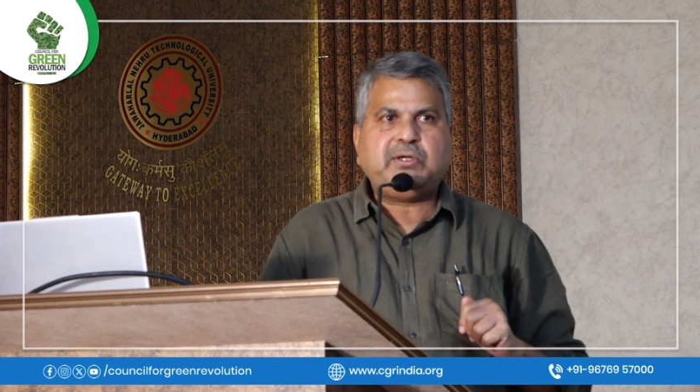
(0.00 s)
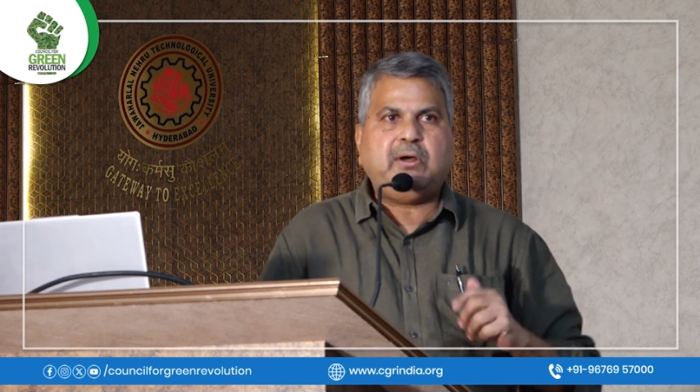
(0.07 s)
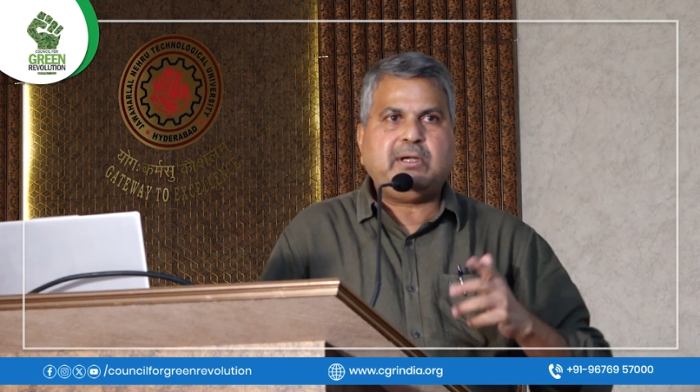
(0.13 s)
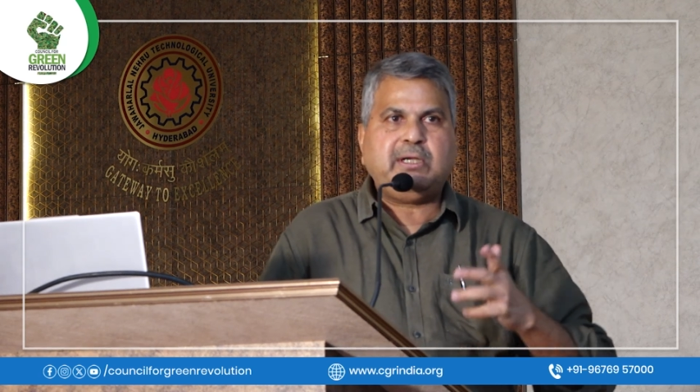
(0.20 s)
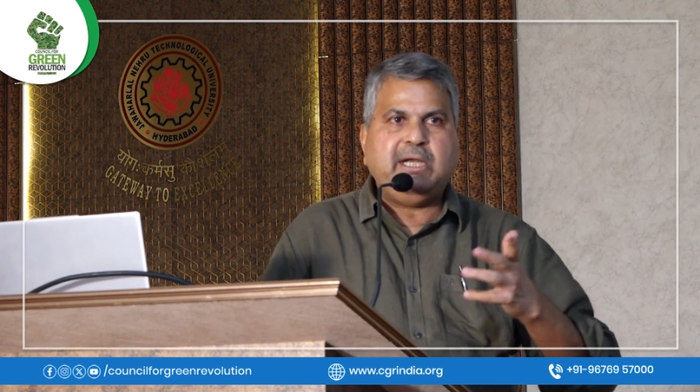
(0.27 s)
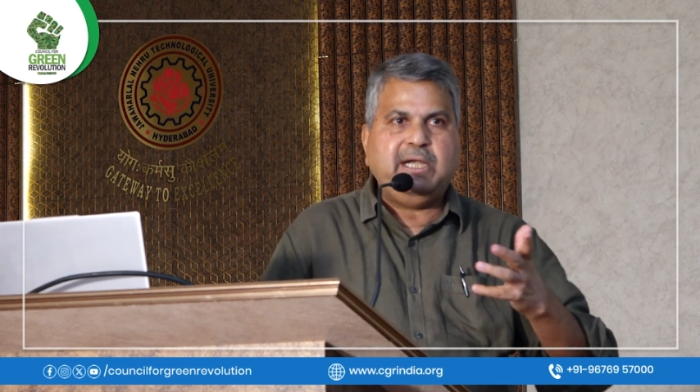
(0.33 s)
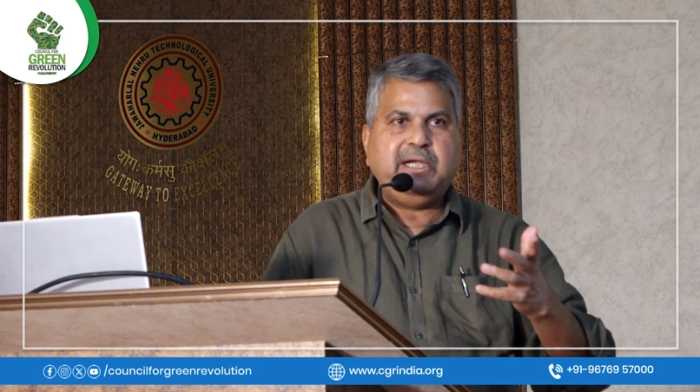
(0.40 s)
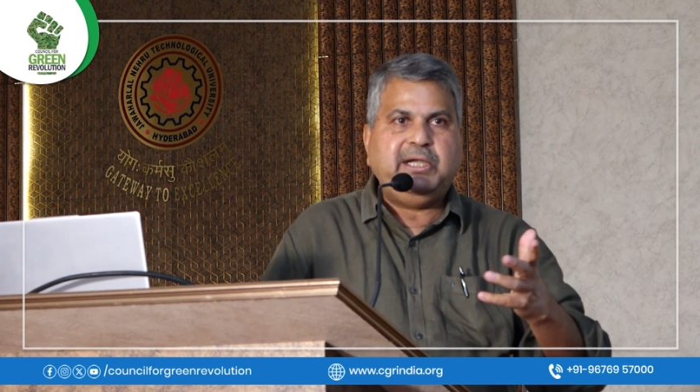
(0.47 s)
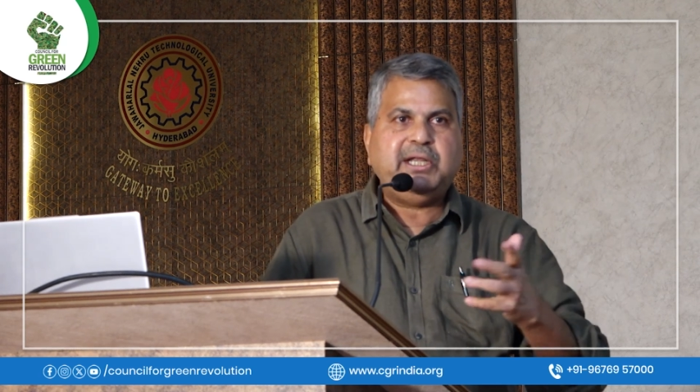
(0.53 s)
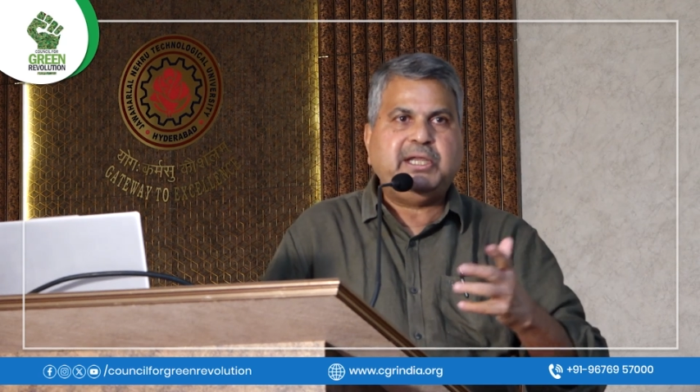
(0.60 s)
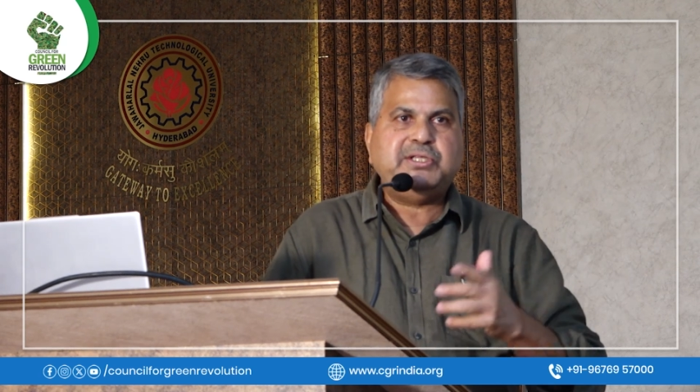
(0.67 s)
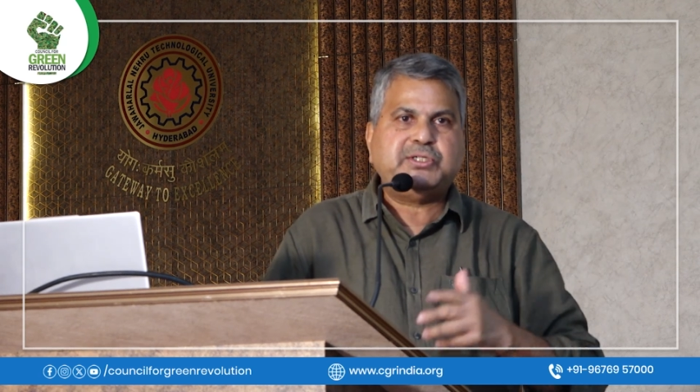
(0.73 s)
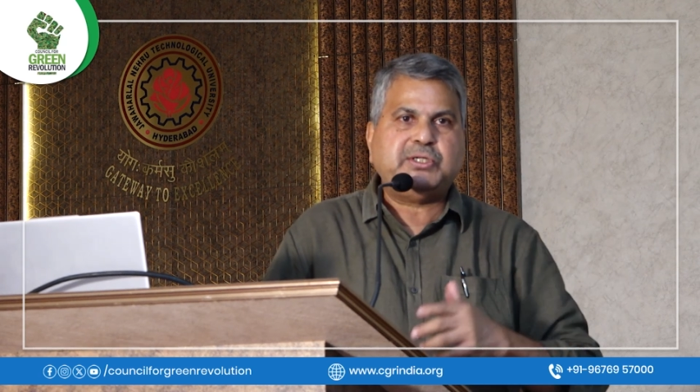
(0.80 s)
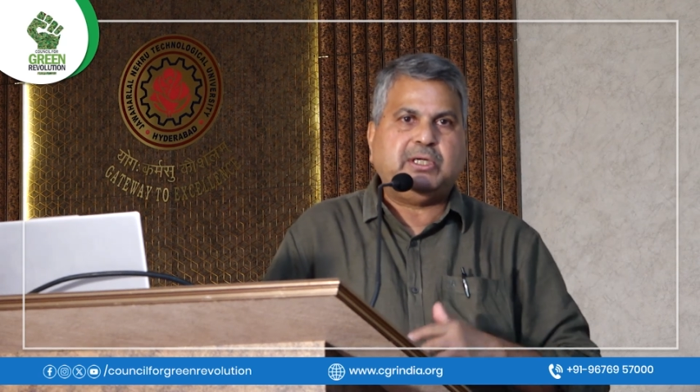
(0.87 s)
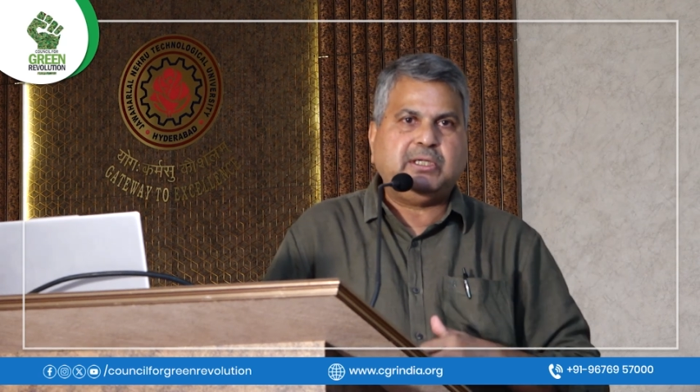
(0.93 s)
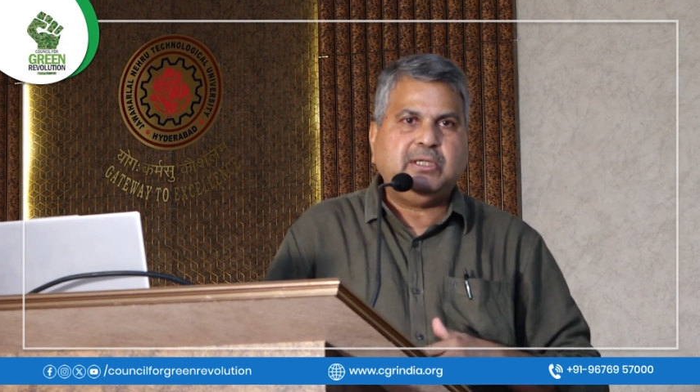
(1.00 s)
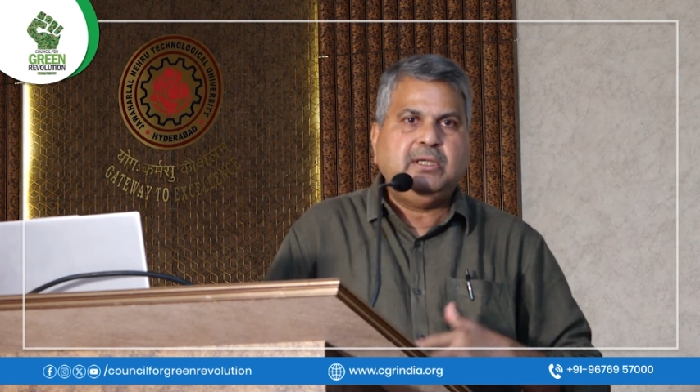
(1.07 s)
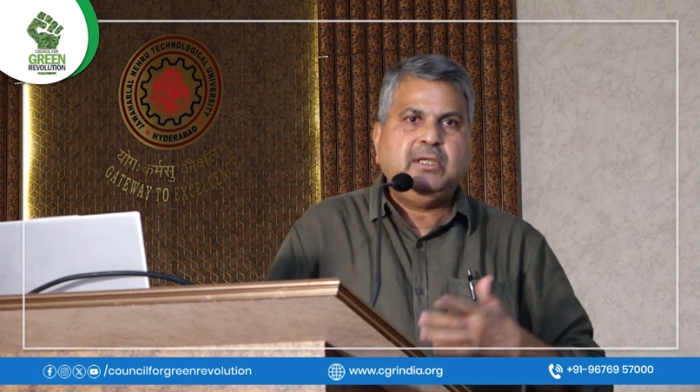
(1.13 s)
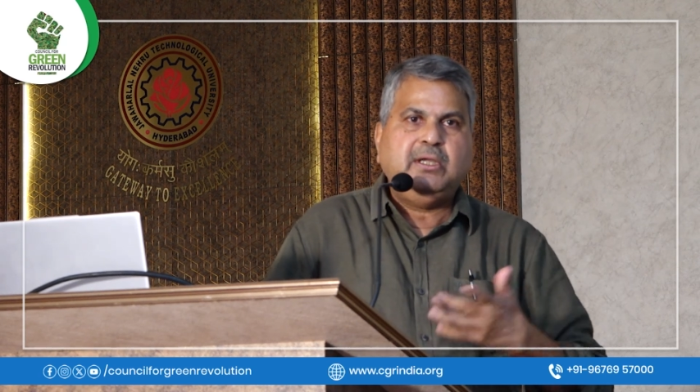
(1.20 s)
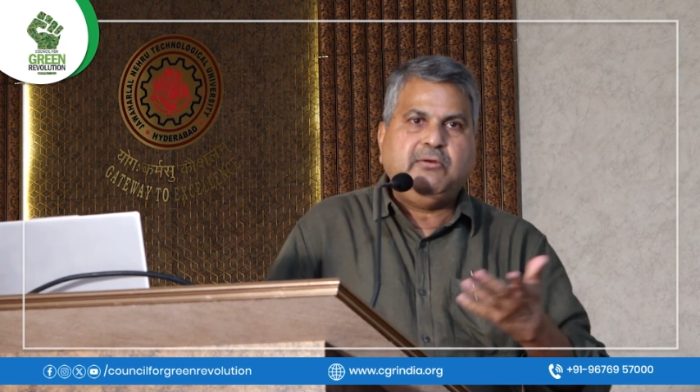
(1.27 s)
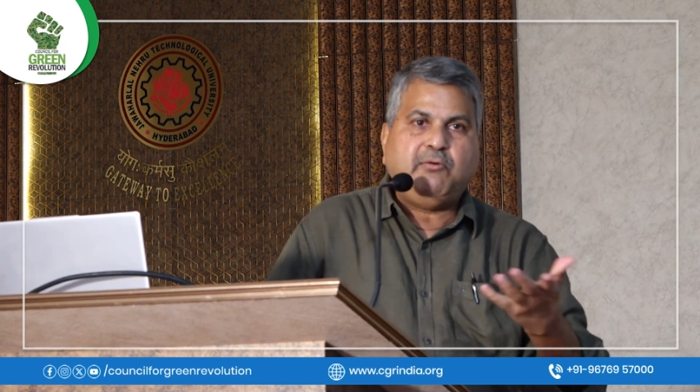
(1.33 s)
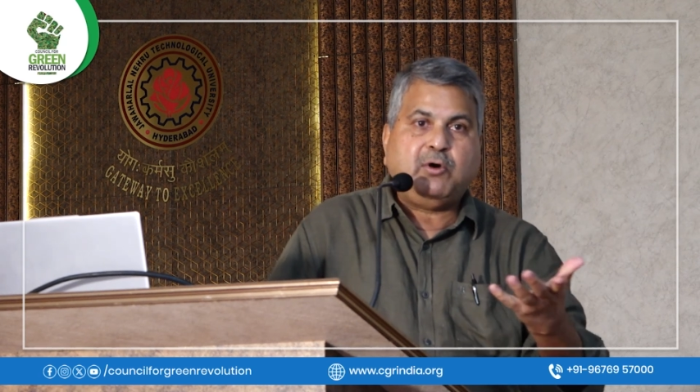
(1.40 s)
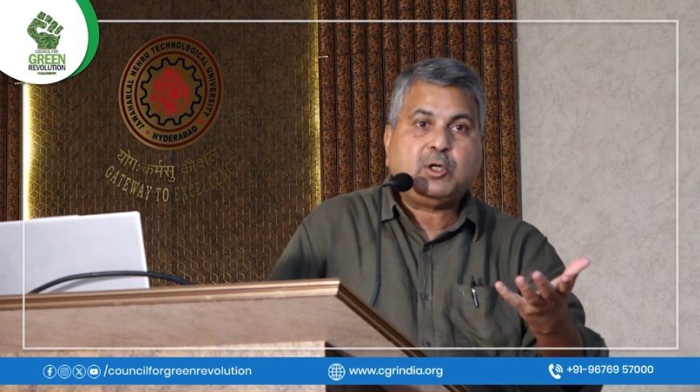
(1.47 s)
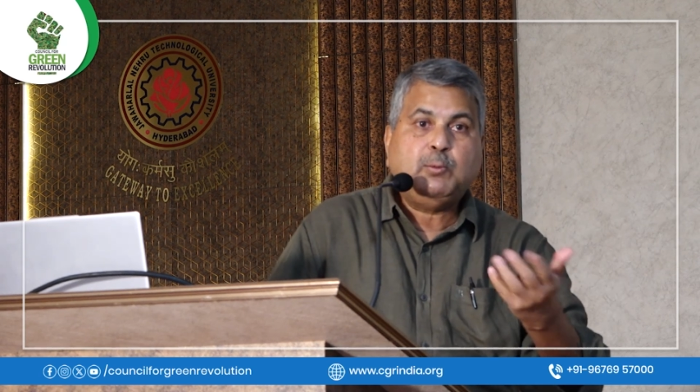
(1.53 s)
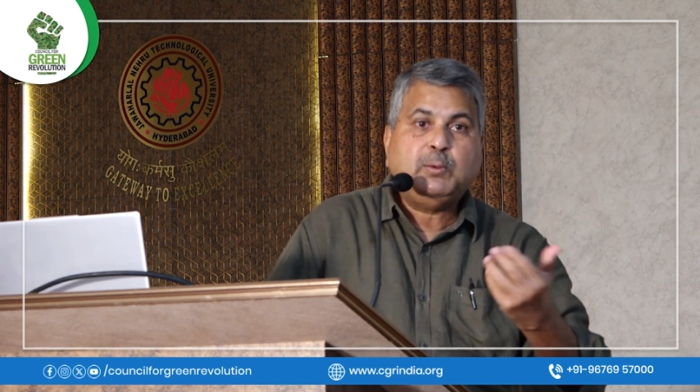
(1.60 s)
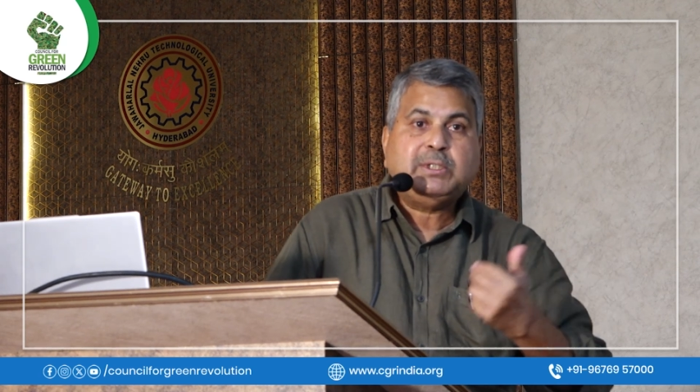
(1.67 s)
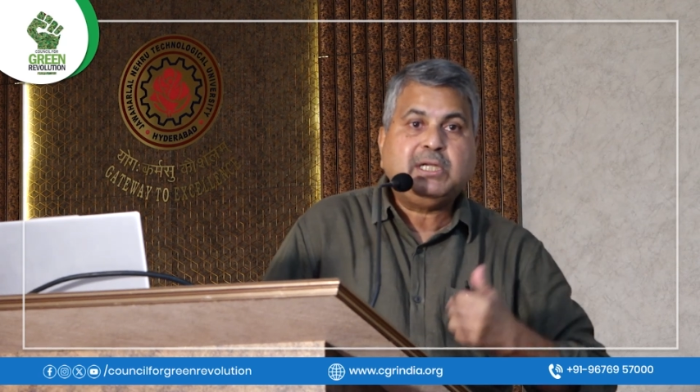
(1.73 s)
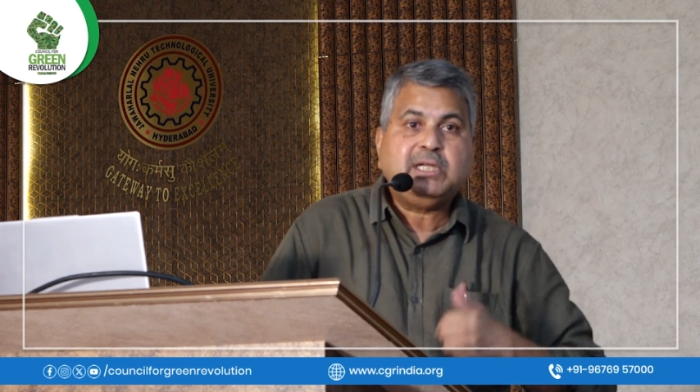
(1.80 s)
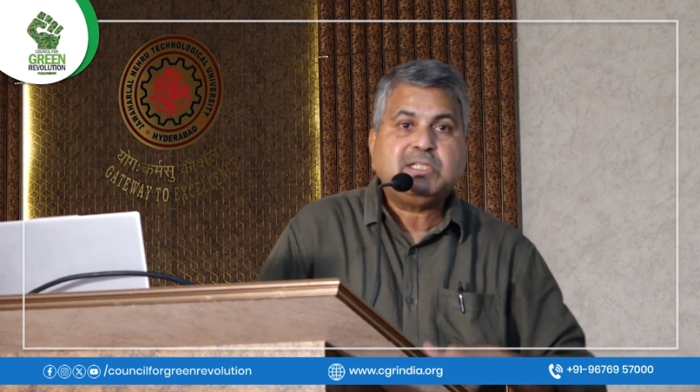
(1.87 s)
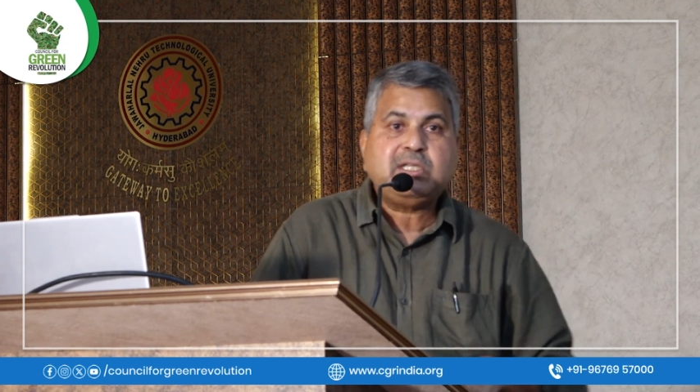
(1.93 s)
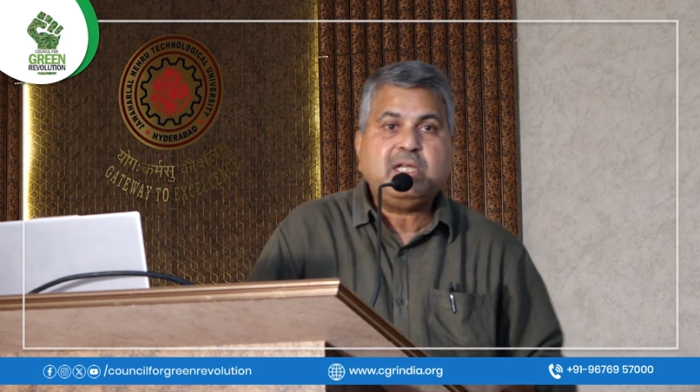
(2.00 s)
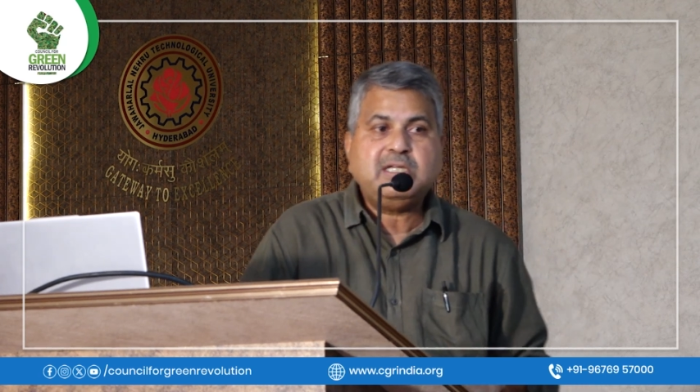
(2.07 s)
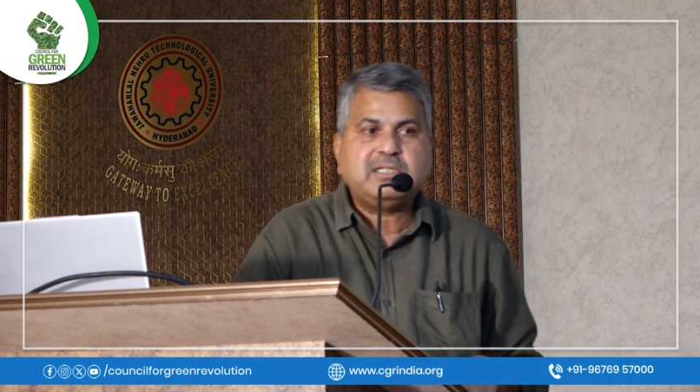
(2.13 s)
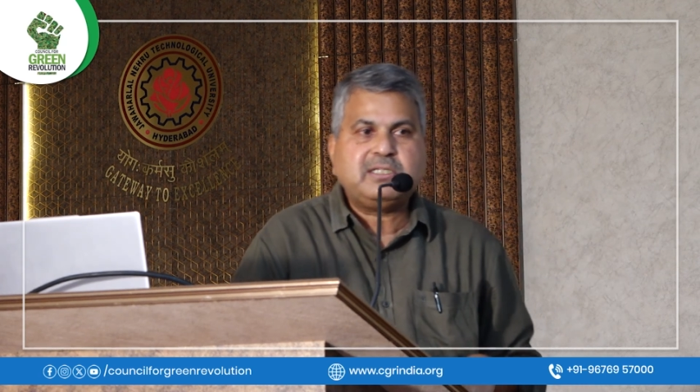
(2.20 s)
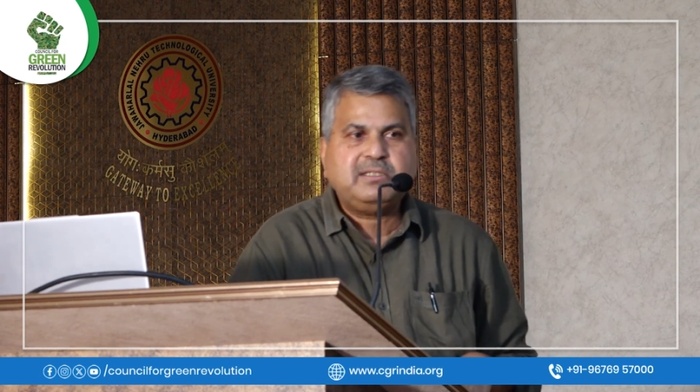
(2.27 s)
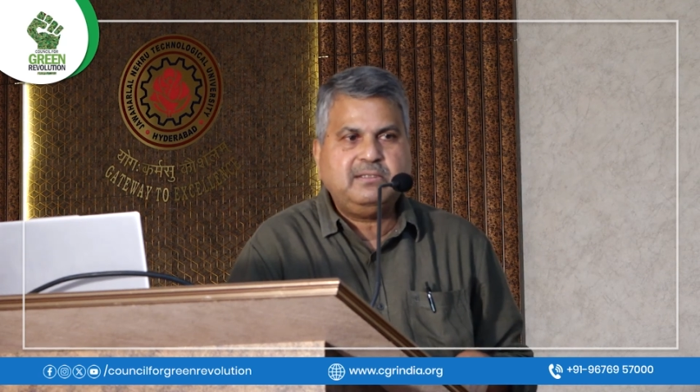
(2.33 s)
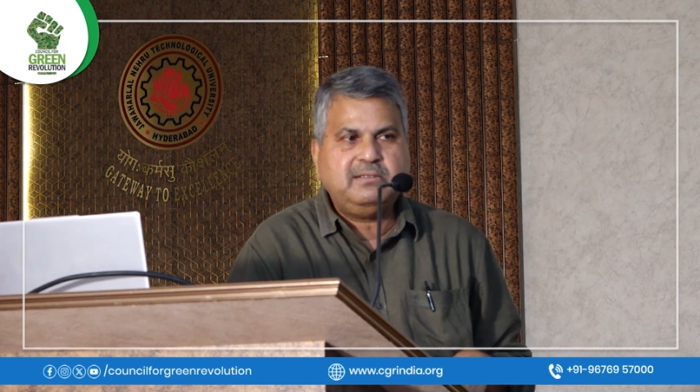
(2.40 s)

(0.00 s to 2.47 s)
or endangered. What will be the result?